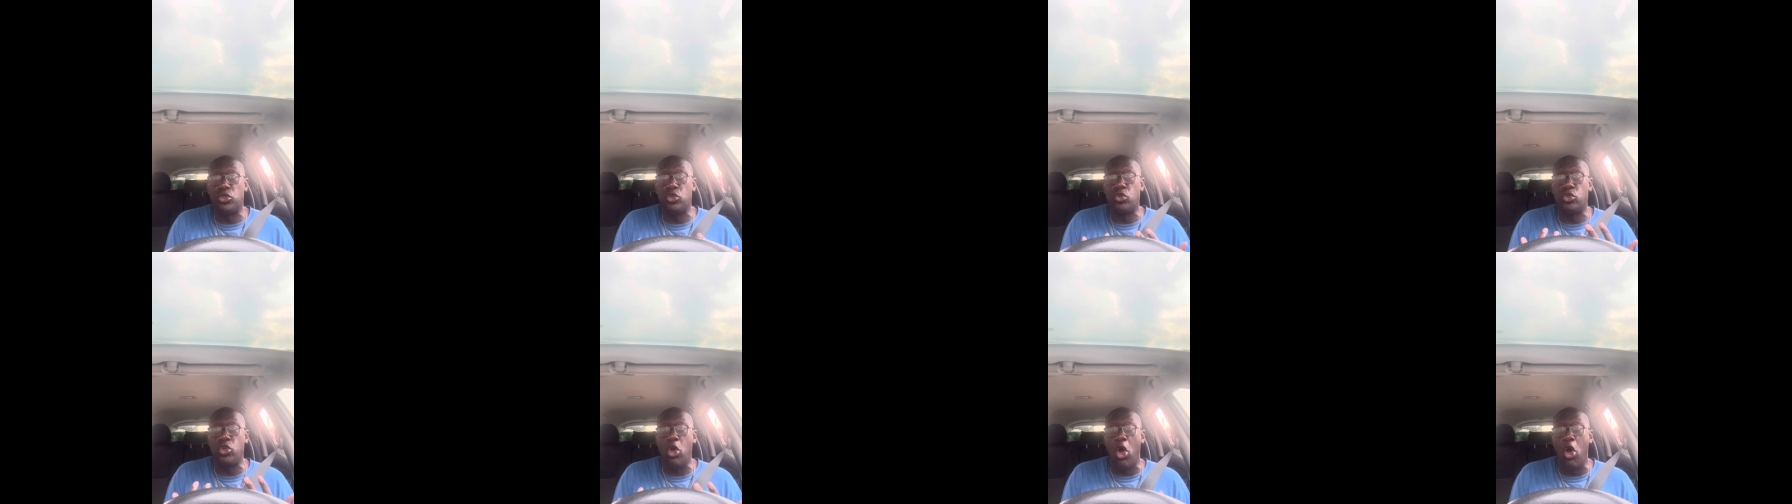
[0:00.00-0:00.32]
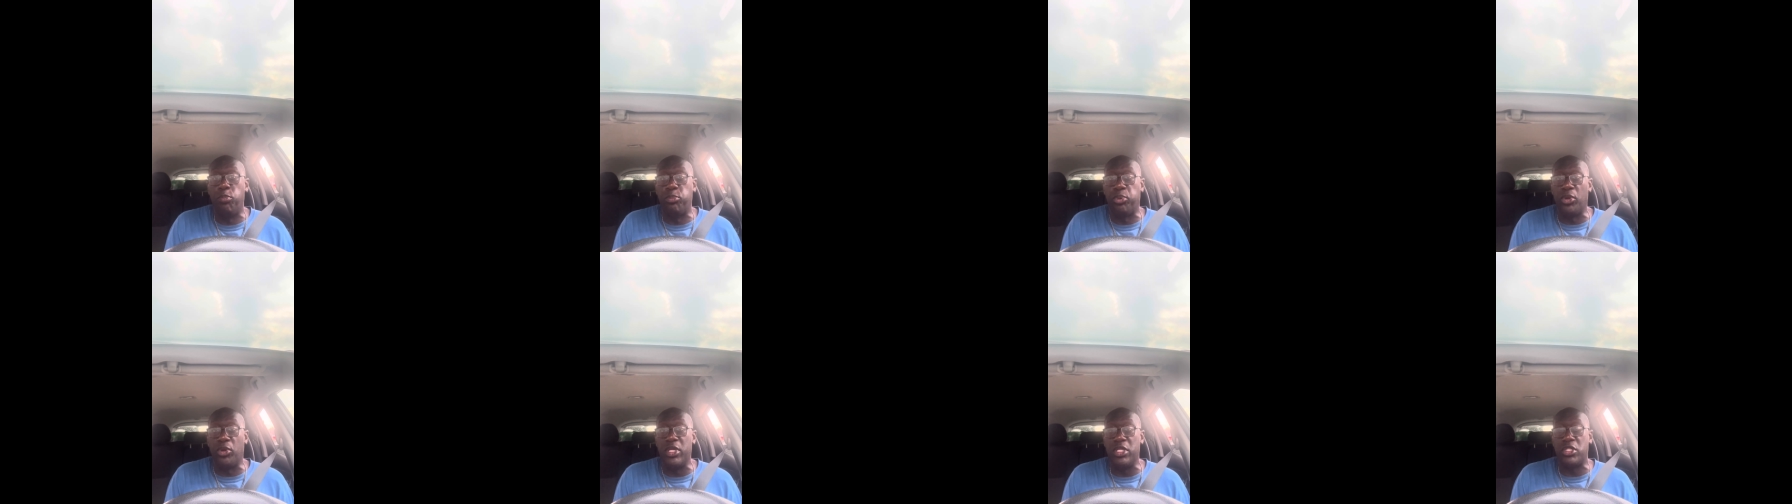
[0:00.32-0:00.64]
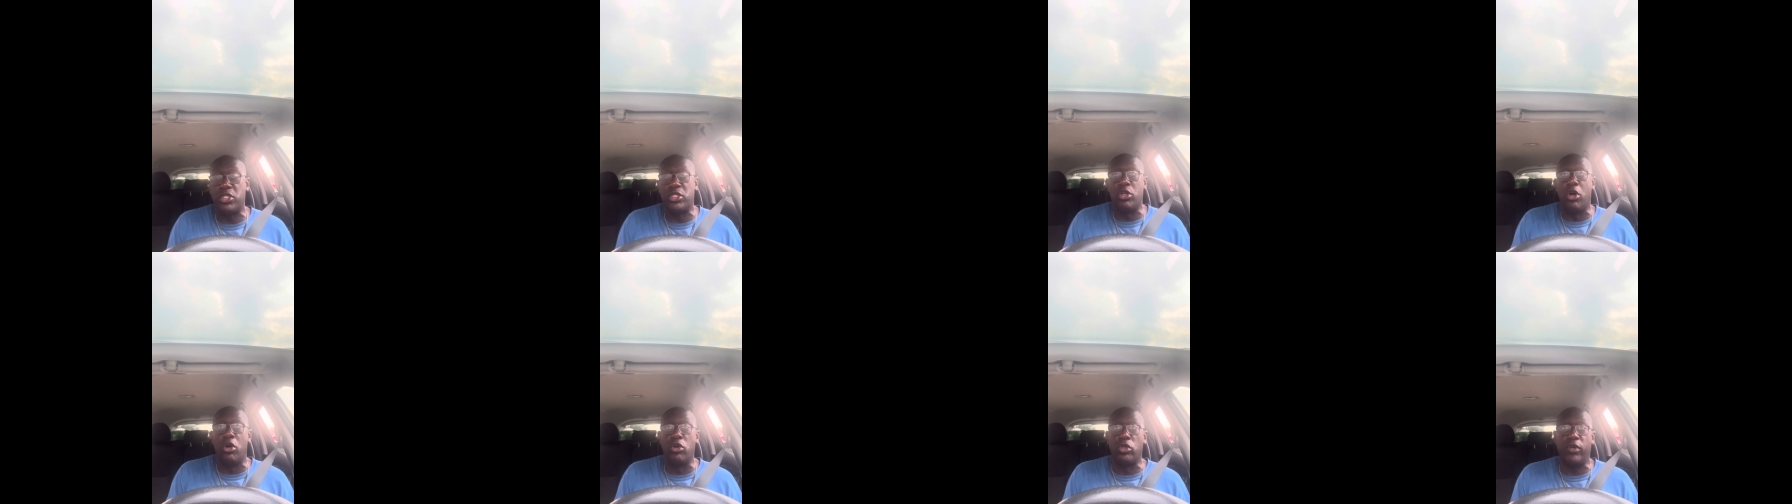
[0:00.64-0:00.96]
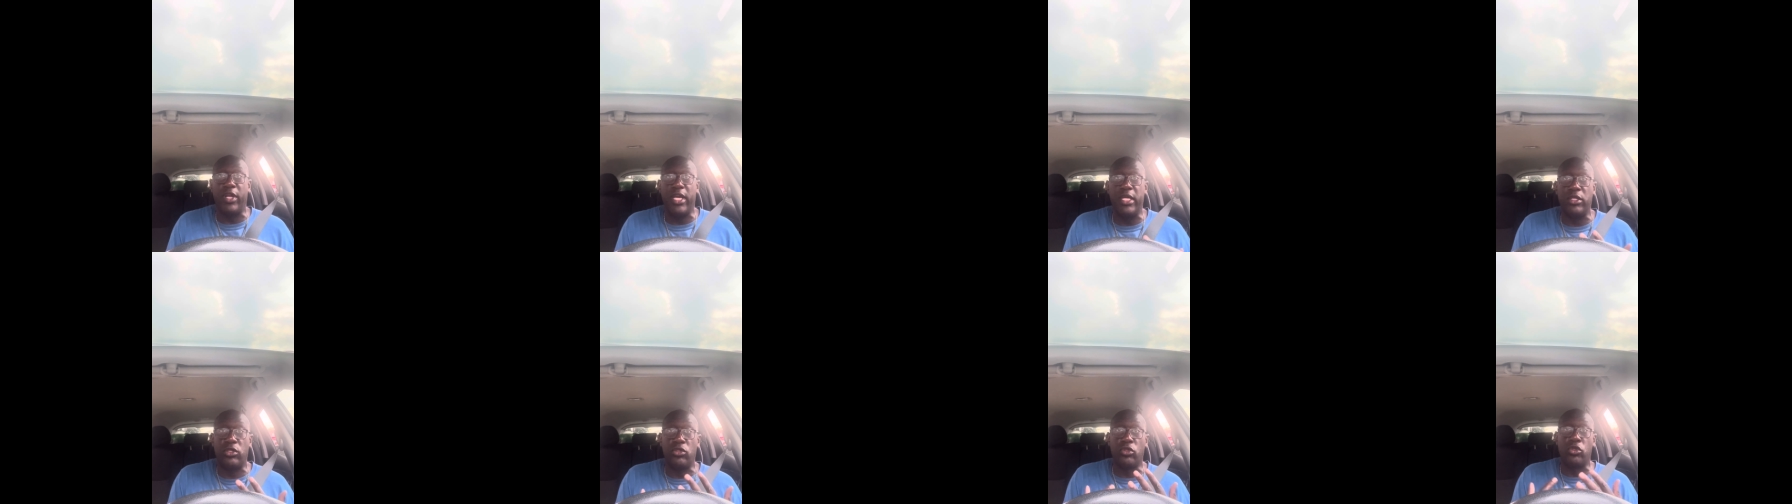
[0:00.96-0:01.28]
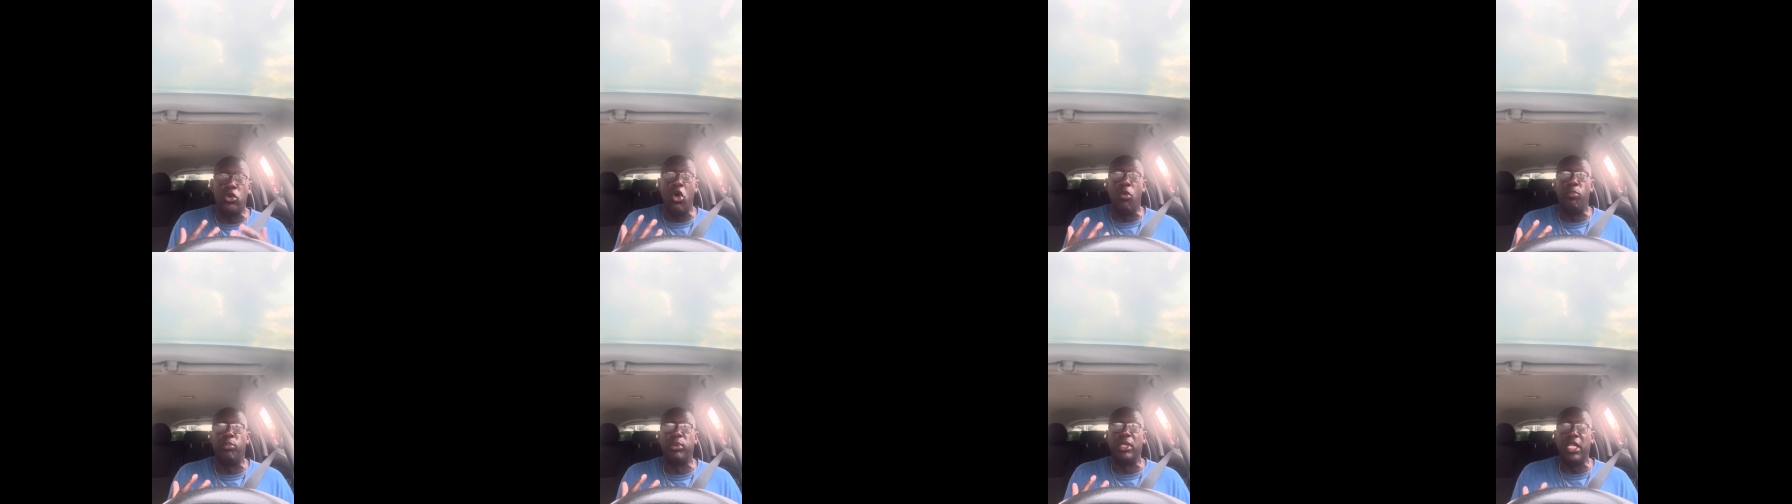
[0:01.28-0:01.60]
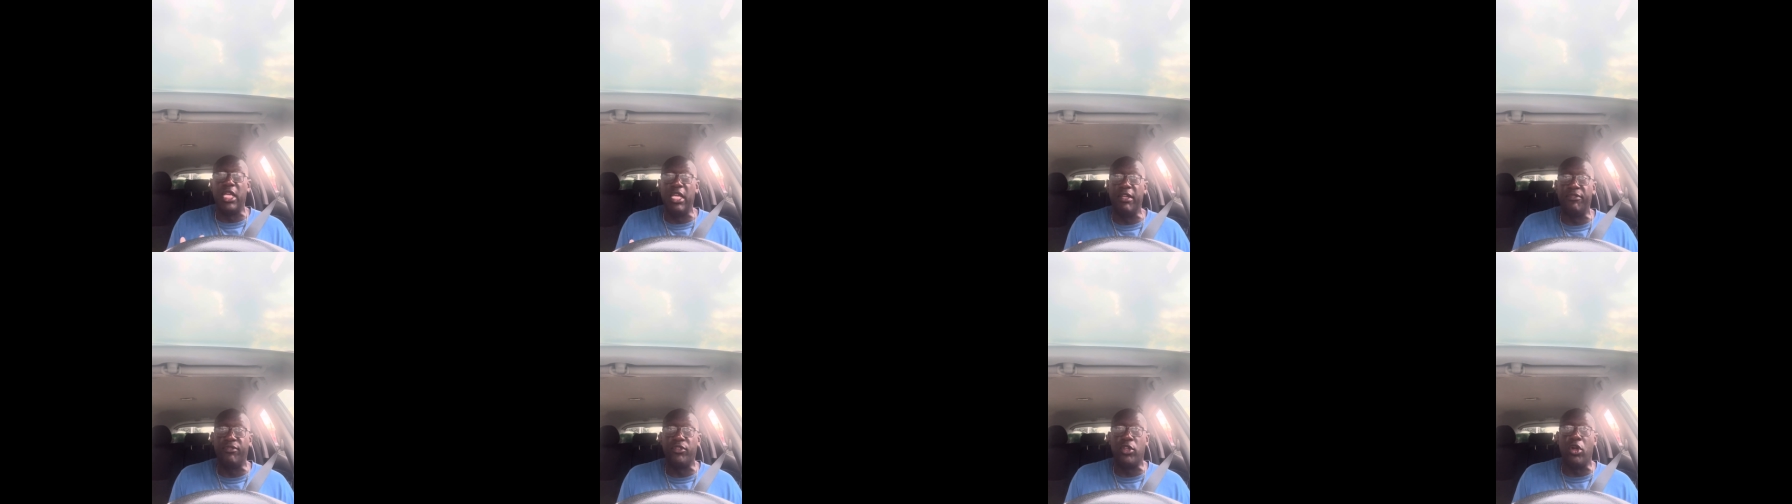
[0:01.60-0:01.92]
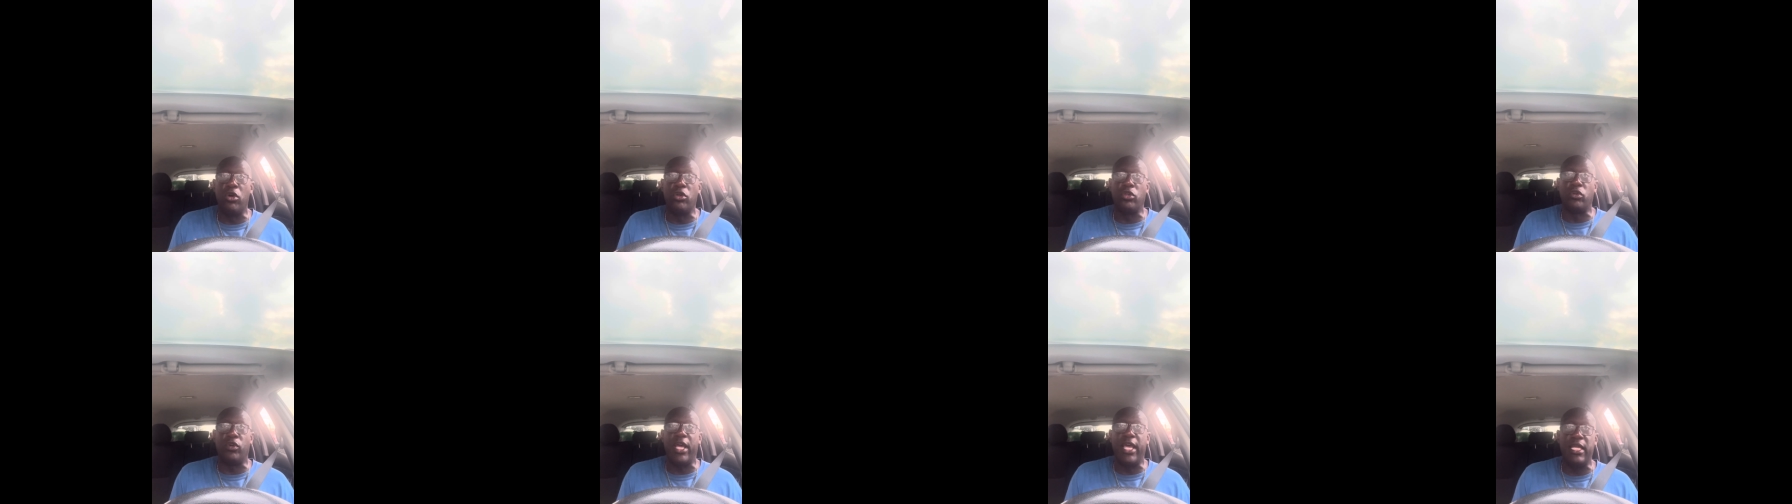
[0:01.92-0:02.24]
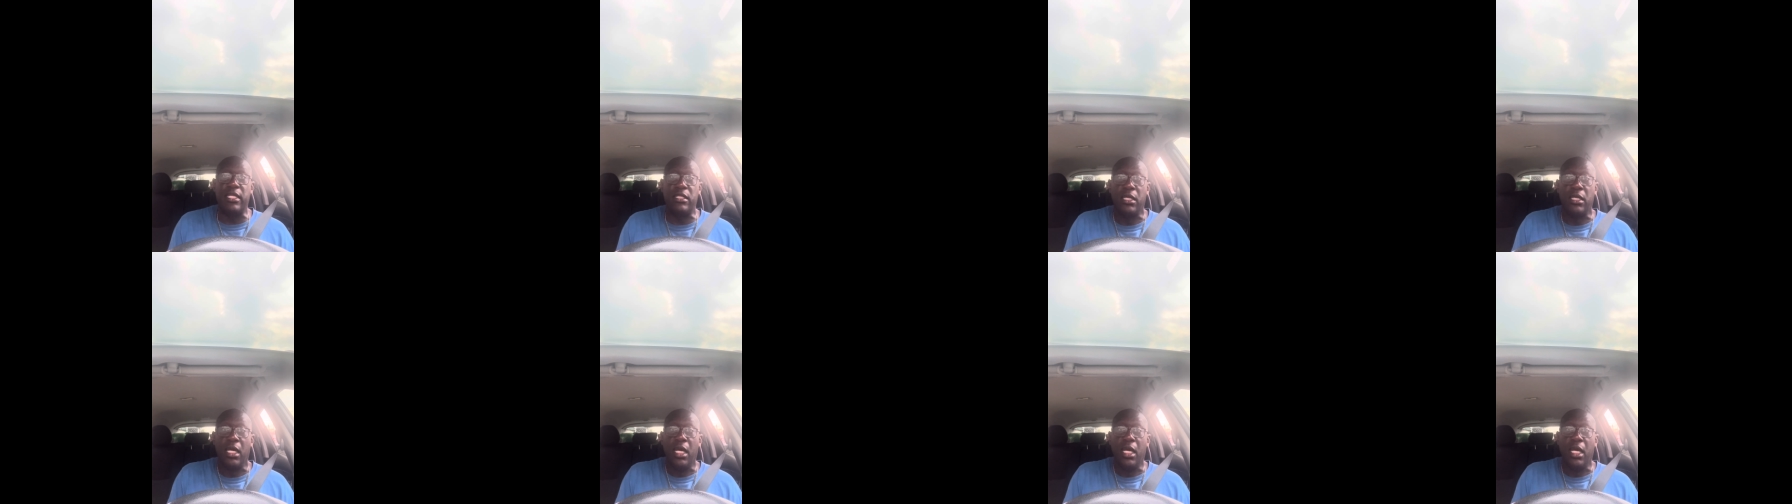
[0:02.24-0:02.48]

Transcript: who don't preach no grace, who don't believe no grace,